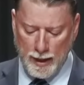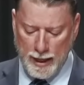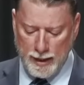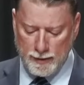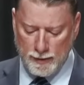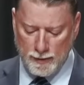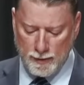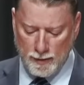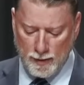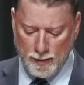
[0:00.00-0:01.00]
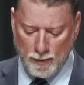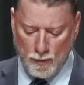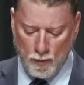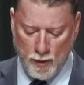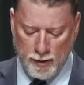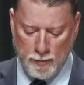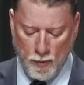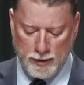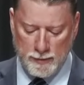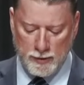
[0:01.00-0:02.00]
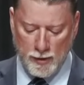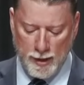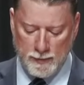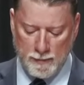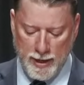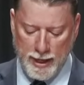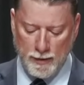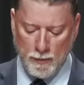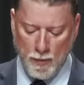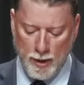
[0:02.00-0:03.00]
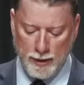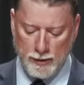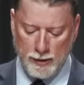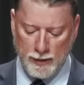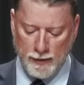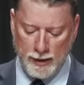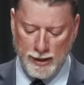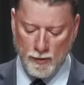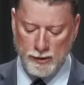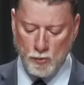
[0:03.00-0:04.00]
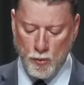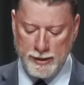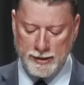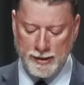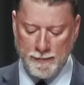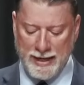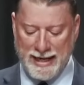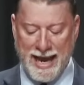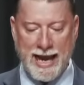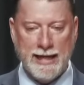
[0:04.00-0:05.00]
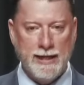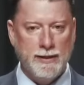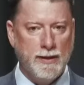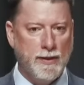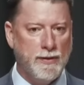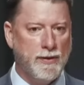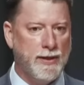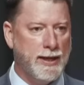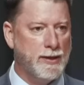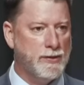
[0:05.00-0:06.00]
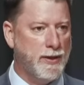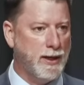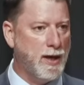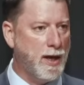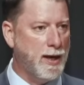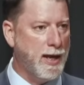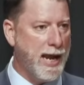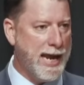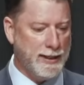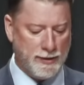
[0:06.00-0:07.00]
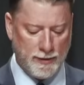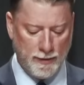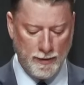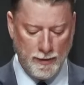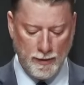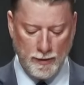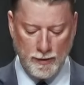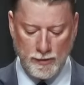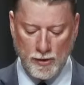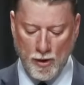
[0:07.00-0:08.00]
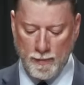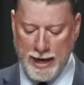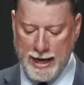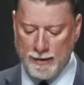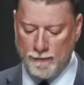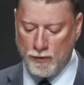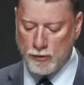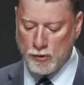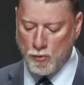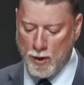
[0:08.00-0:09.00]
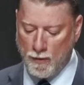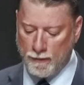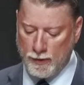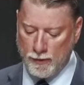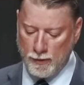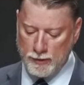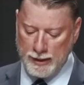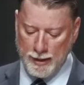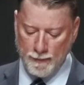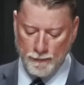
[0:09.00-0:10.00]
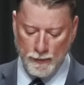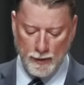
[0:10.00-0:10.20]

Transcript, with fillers: And one of the points Mr. Ames made was that there is wisdom in hating the things that God hates. Psalm 8 and verse 12 and 13.